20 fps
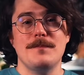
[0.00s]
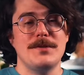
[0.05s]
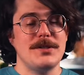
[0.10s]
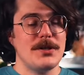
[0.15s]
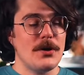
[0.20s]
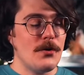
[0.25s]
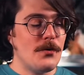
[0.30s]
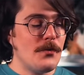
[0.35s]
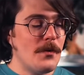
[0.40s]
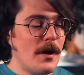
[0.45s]

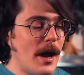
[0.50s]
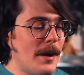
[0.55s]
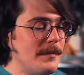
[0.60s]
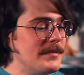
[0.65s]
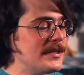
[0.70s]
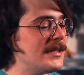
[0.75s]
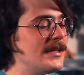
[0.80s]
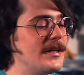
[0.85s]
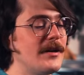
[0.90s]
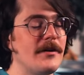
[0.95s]
So I'm
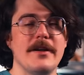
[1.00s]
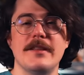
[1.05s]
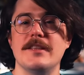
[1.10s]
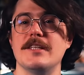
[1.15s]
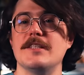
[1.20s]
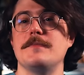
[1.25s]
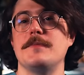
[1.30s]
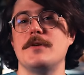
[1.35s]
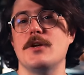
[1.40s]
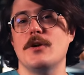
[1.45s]
declaring
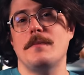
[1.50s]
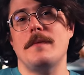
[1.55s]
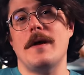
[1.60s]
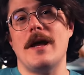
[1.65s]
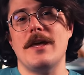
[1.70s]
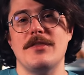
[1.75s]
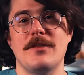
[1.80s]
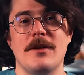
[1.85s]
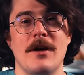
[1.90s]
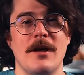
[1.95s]
this pure
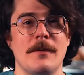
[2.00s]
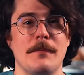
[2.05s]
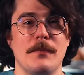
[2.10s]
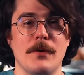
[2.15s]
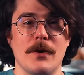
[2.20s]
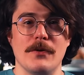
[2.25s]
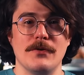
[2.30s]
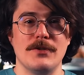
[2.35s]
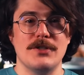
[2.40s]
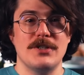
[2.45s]
Python
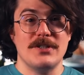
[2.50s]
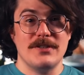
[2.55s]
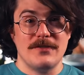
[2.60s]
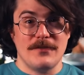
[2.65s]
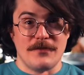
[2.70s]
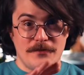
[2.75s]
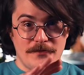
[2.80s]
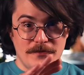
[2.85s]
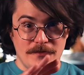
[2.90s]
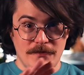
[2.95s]
approach
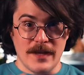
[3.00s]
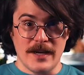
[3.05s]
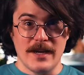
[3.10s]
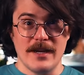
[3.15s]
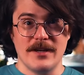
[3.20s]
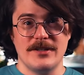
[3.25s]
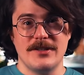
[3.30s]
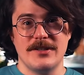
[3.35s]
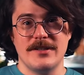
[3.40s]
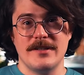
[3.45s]

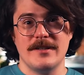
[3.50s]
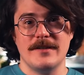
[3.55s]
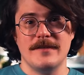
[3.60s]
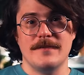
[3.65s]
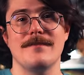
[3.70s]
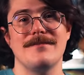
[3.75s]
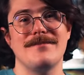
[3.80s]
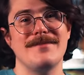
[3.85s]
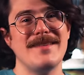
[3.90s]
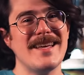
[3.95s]
finished.
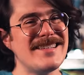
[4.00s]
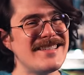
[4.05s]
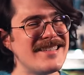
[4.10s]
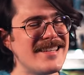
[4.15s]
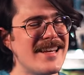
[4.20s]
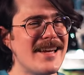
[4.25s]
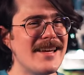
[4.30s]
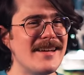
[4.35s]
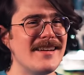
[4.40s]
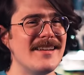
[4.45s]
That
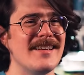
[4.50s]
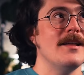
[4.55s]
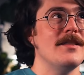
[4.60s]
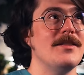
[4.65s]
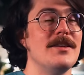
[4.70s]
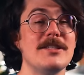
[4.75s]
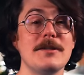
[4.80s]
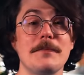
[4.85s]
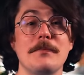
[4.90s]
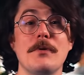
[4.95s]
said,
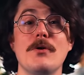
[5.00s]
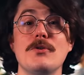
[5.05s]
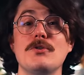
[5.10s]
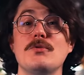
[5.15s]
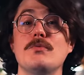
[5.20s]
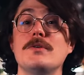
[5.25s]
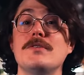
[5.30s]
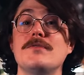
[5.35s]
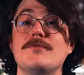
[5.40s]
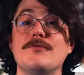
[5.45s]
this
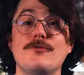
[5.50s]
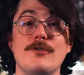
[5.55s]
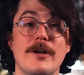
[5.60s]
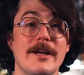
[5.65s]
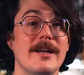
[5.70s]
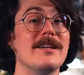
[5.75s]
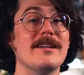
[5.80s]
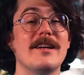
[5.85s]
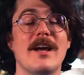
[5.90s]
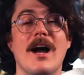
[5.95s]
approach was
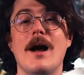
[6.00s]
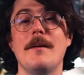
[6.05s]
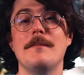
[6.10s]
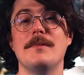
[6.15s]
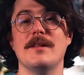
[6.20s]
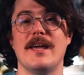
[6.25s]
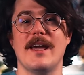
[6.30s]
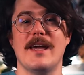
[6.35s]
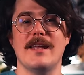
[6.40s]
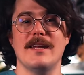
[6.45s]
friggin'
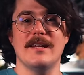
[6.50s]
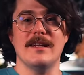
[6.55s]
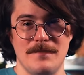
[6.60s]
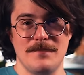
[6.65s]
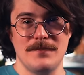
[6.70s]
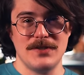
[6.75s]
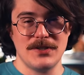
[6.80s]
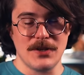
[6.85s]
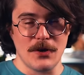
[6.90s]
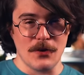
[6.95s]
complicated.
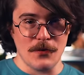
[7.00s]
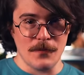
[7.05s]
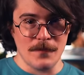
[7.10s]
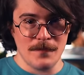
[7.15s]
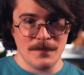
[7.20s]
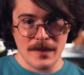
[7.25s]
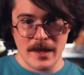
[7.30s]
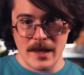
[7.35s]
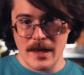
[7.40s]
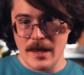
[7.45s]
So,
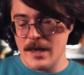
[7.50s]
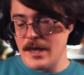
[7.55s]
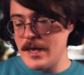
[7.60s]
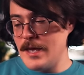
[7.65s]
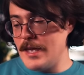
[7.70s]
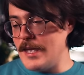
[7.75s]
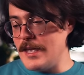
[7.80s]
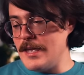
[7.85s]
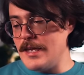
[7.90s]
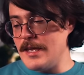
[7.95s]

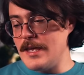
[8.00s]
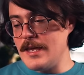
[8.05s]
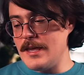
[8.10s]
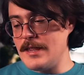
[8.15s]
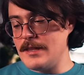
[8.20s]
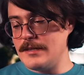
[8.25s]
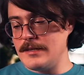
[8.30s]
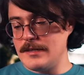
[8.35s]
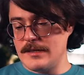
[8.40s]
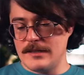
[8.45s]

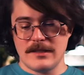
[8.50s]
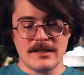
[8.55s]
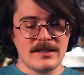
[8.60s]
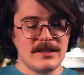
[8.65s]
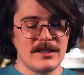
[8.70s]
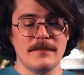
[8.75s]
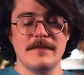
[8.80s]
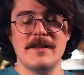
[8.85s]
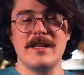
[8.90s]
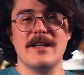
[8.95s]

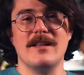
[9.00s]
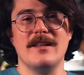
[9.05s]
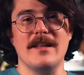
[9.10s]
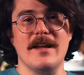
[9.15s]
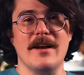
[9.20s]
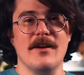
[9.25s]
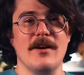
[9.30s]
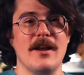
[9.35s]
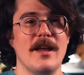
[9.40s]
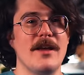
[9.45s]
just to be
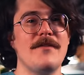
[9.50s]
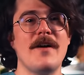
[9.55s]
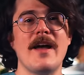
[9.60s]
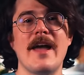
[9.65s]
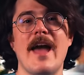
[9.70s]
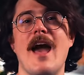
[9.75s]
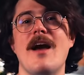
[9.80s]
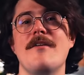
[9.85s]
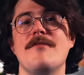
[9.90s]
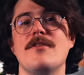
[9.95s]
clear, if
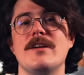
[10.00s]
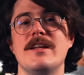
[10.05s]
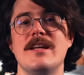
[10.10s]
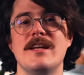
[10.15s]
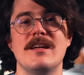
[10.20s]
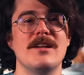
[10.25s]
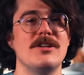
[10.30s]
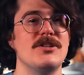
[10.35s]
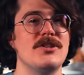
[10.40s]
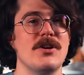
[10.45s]
I ever
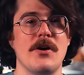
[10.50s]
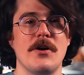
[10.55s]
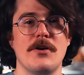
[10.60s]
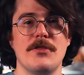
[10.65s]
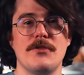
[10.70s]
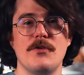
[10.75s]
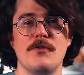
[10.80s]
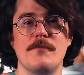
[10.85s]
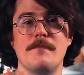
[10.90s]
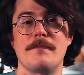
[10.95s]
needed to chunk
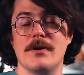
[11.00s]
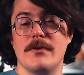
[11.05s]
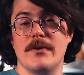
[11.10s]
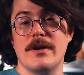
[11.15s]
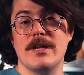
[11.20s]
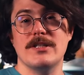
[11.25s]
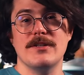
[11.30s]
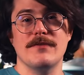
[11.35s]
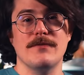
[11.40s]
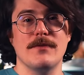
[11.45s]
through
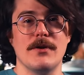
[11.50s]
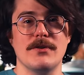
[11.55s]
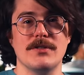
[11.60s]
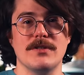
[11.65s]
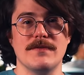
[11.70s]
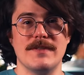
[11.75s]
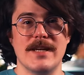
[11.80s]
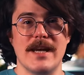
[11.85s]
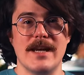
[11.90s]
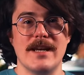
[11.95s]
billions of rows
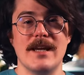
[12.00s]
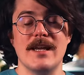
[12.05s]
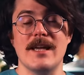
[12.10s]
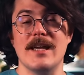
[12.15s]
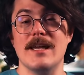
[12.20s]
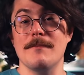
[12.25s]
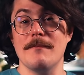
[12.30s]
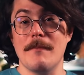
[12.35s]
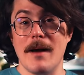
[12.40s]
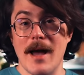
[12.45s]
of data
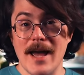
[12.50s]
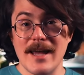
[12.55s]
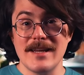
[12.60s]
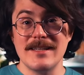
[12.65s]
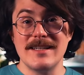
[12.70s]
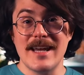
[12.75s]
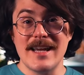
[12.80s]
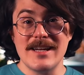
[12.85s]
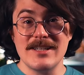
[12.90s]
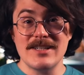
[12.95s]
in my
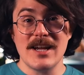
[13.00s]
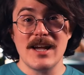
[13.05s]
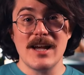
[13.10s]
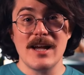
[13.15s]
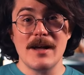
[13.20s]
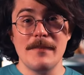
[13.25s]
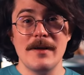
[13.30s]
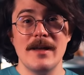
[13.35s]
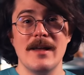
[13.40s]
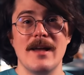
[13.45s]
day job,